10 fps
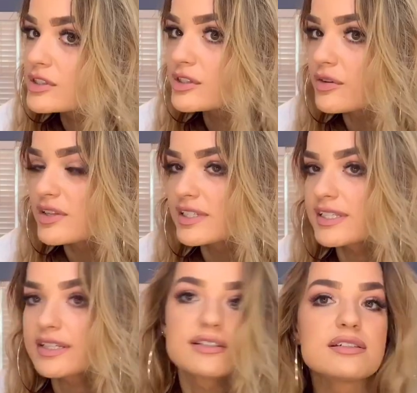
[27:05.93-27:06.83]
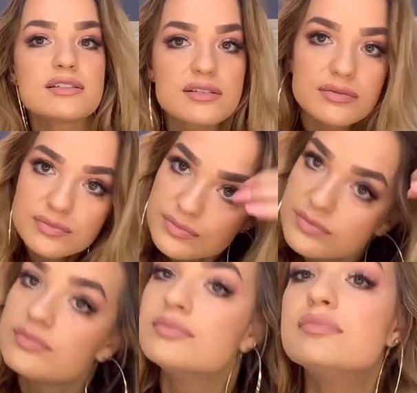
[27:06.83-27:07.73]
So this is
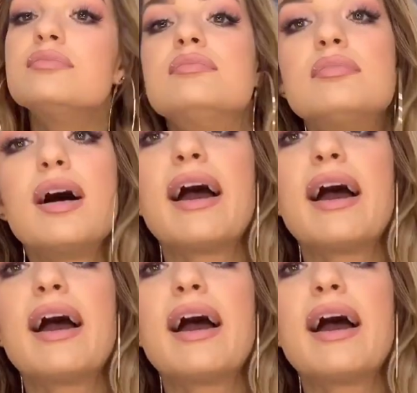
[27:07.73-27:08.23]
my